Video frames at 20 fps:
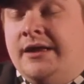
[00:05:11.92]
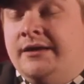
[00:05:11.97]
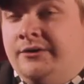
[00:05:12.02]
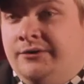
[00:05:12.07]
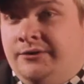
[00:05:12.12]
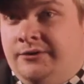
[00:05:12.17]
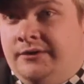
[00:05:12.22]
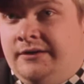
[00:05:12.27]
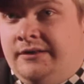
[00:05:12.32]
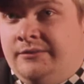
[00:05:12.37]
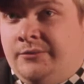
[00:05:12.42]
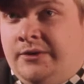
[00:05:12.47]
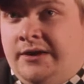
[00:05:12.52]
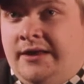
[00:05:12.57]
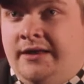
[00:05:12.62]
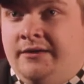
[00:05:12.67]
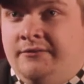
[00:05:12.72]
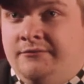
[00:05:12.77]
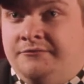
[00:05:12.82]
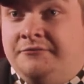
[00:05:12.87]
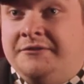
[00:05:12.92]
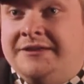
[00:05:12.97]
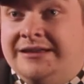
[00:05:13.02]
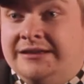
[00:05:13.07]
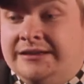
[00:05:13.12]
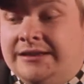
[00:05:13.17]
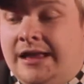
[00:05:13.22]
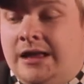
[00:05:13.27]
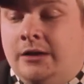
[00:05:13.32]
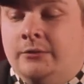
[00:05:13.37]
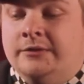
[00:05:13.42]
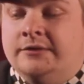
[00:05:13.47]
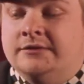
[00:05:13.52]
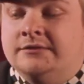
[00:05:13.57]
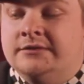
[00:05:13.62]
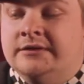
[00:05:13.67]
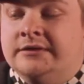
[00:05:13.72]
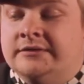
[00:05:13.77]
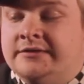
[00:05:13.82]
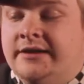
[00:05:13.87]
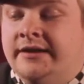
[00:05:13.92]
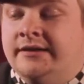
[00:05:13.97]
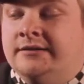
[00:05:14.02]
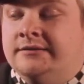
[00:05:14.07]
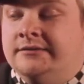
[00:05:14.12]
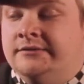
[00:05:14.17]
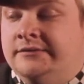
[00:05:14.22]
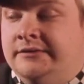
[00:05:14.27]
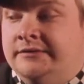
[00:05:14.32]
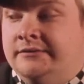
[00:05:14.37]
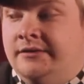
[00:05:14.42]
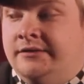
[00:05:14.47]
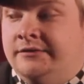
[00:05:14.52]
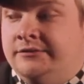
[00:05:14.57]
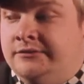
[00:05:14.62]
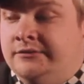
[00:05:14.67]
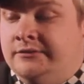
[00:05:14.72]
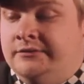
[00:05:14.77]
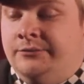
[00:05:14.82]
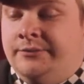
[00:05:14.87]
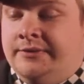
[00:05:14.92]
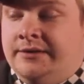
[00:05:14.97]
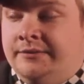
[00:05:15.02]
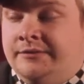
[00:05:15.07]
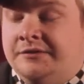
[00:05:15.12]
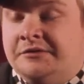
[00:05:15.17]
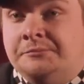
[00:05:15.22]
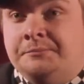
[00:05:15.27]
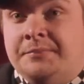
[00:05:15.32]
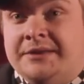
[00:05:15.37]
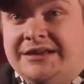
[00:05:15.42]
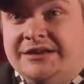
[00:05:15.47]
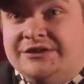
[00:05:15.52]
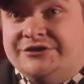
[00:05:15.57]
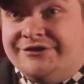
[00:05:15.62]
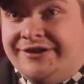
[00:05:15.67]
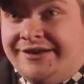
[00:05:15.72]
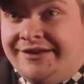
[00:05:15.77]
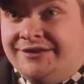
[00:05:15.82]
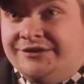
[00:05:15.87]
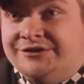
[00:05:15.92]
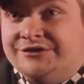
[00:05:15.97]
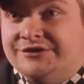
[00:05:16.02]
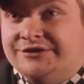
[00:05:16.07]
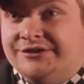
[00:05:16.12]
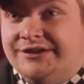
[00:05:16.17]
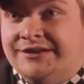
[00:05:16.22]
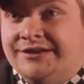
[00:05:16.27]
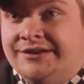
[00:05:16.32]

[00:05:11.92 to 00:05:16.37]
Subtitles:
I heard and what I feel now, it's like there's really this big change.